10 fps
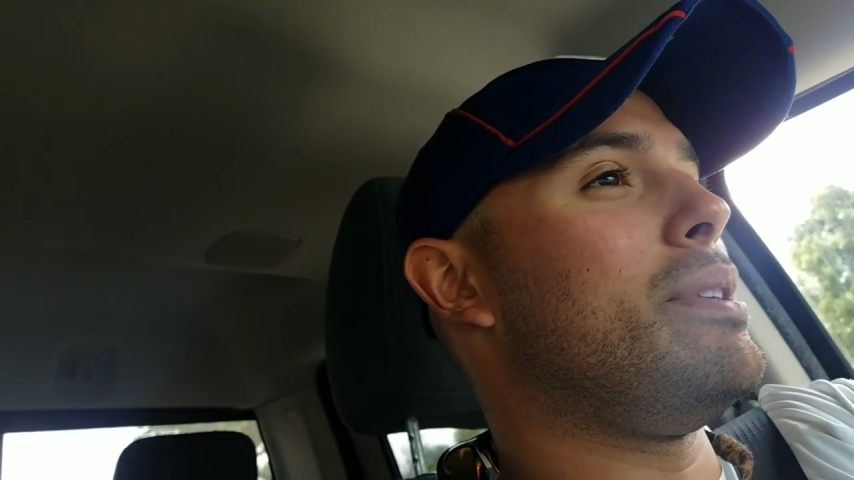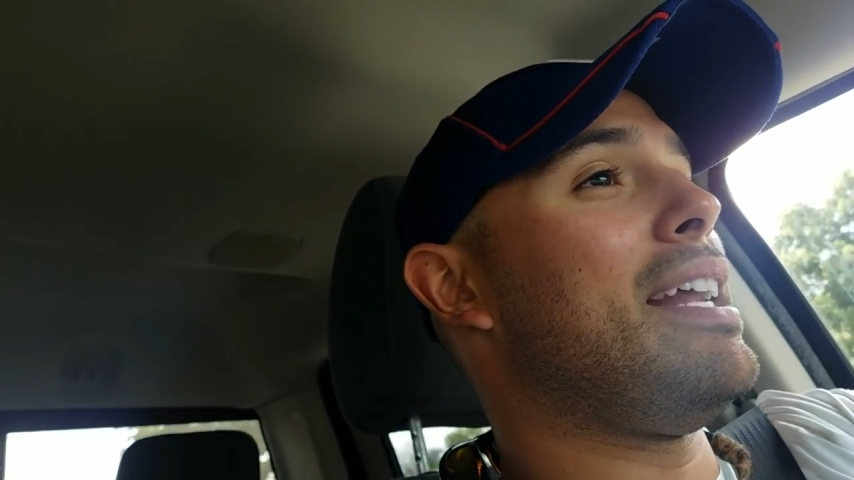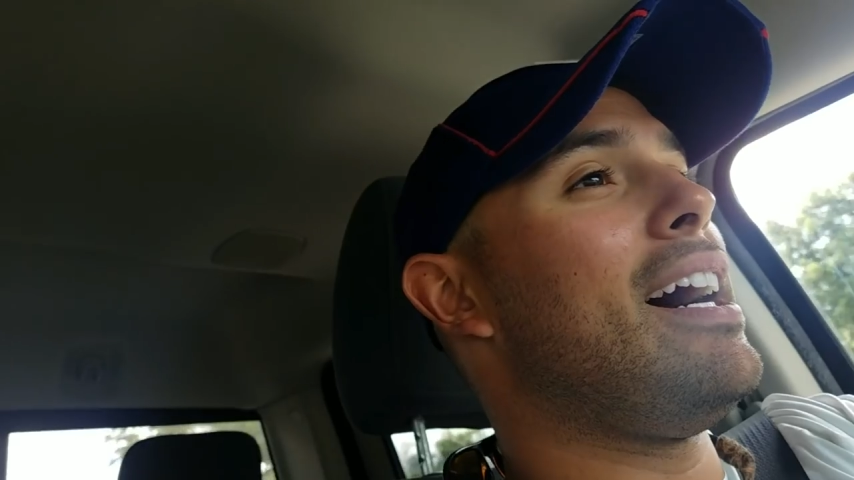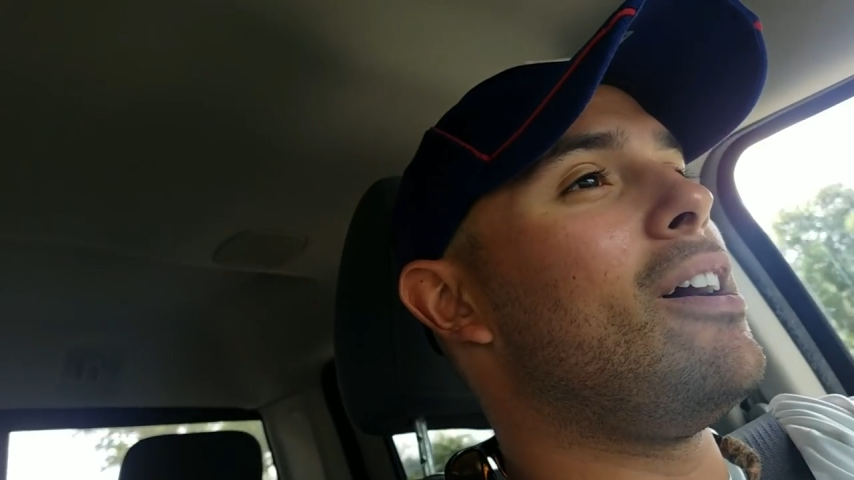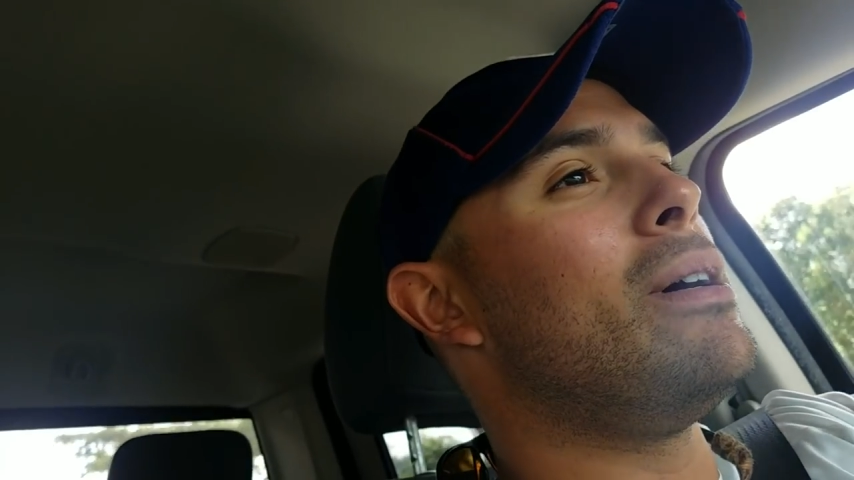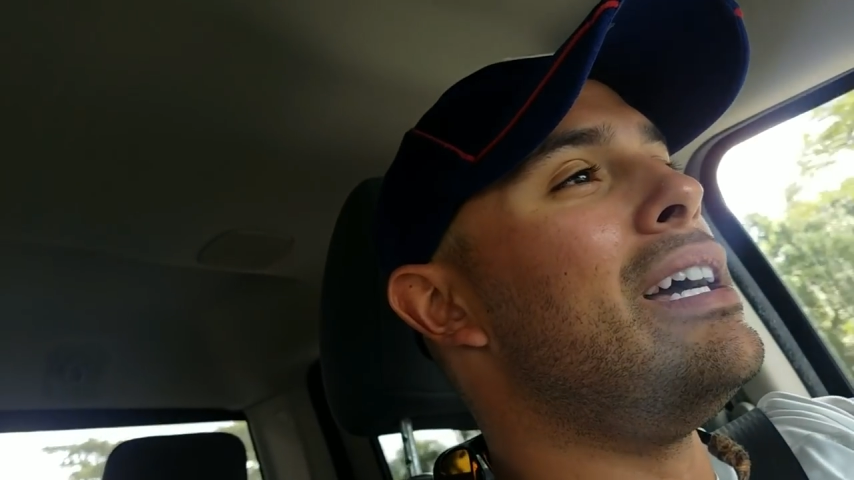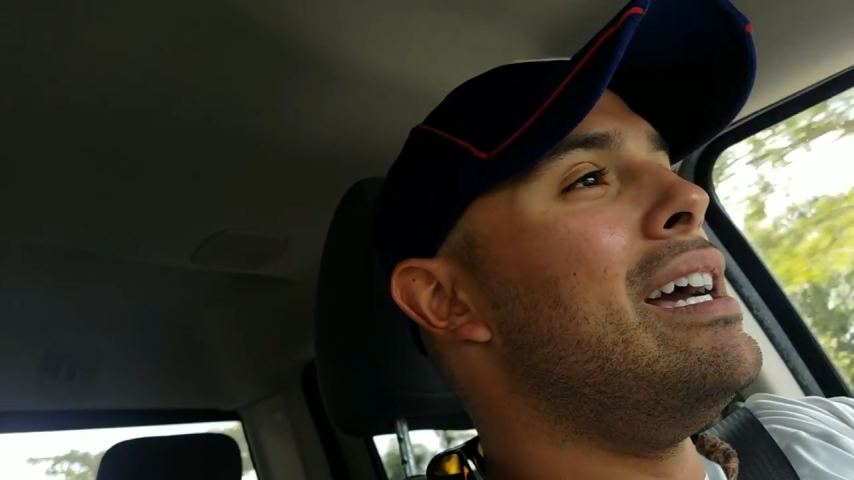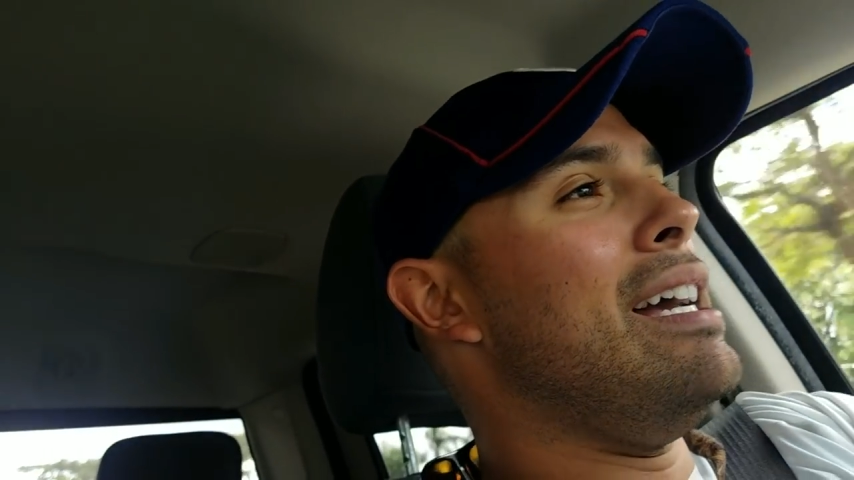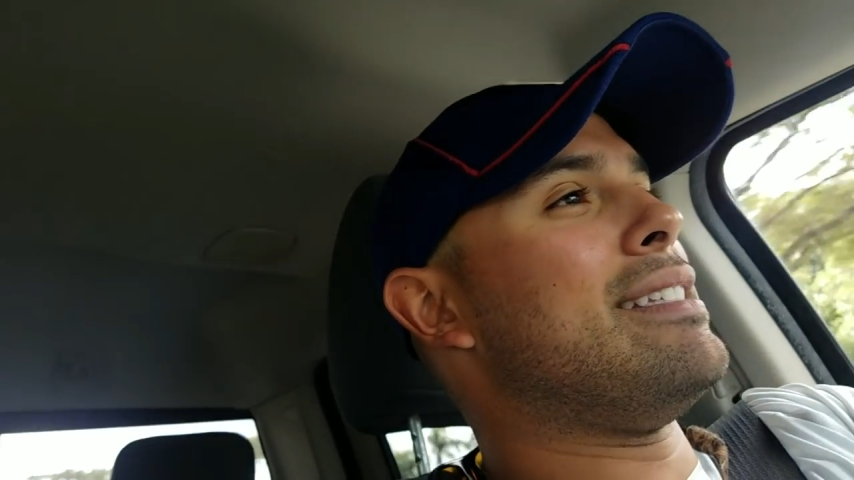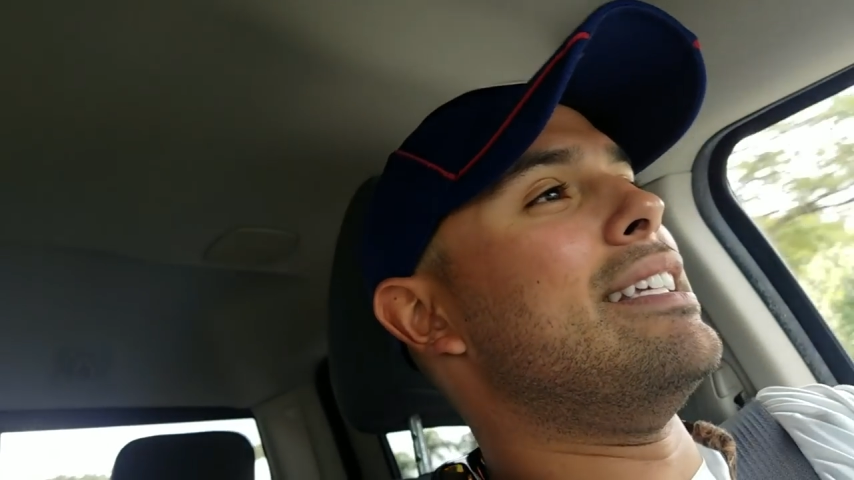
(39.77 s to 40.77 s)
But now,
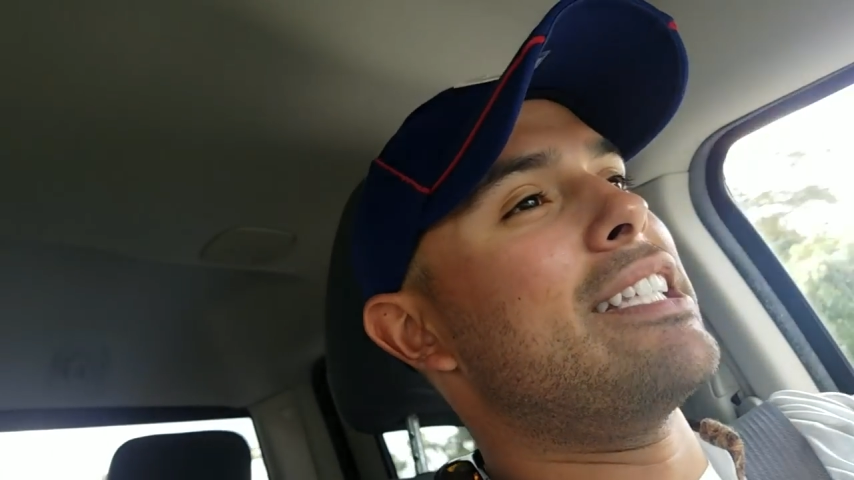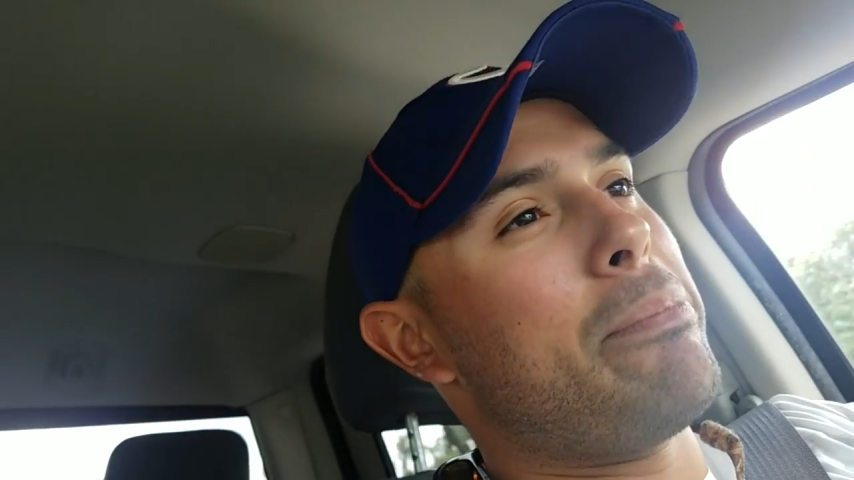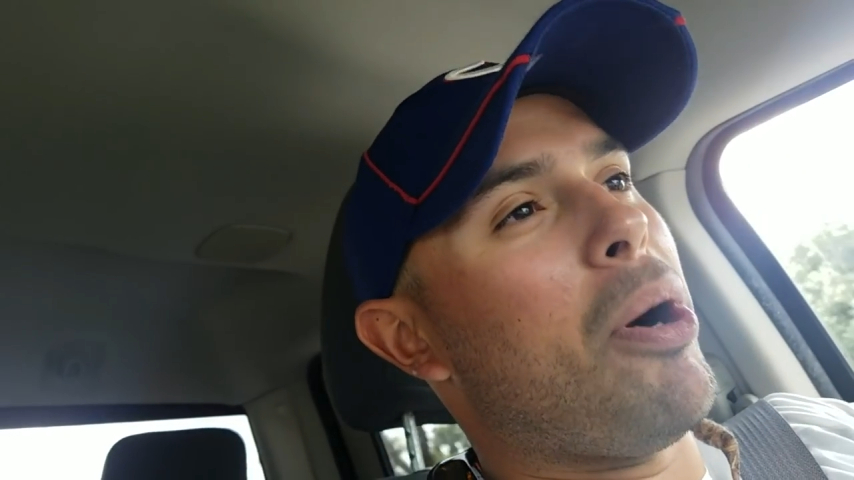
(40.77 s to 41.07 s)
since